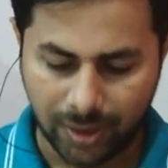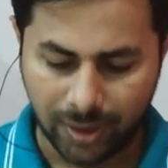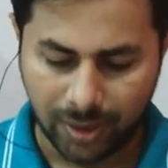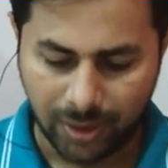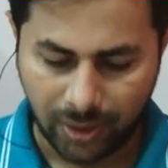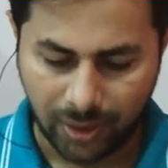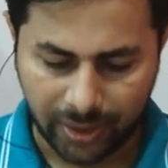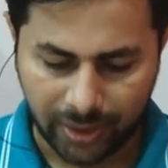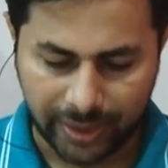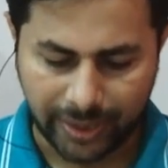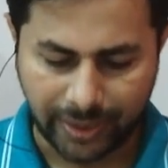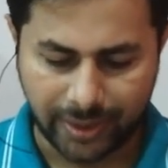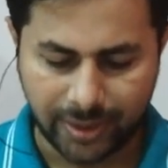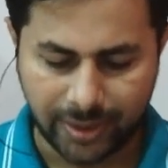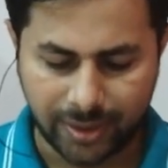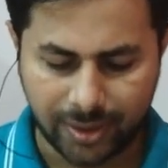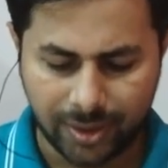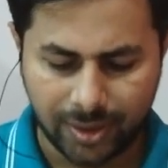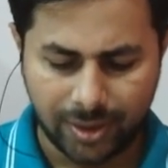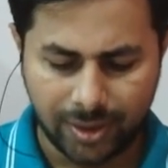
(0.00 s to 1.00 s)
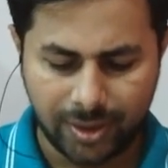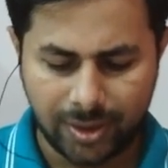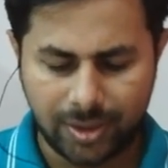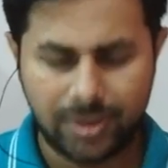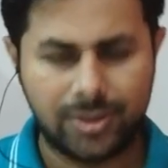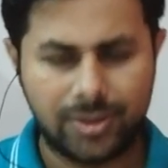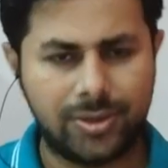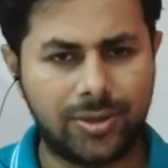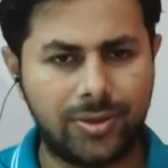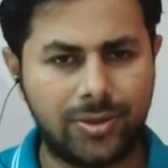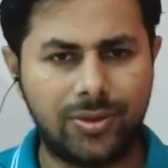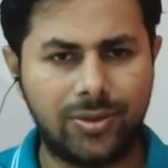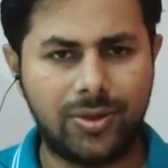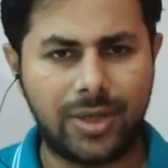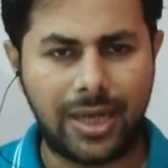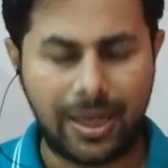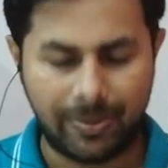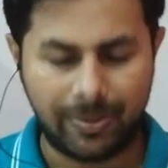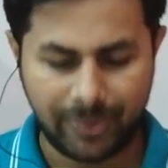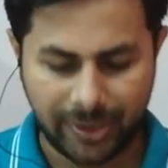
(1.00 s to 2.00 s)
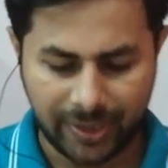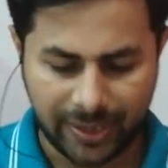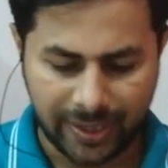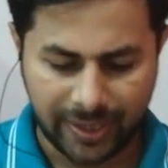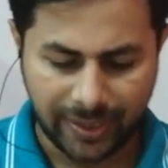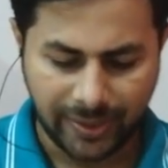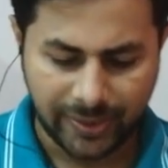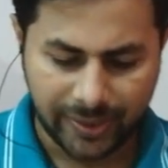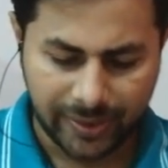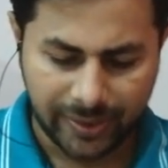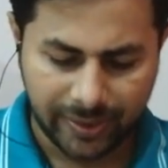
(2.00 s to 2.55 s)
All right. So after that,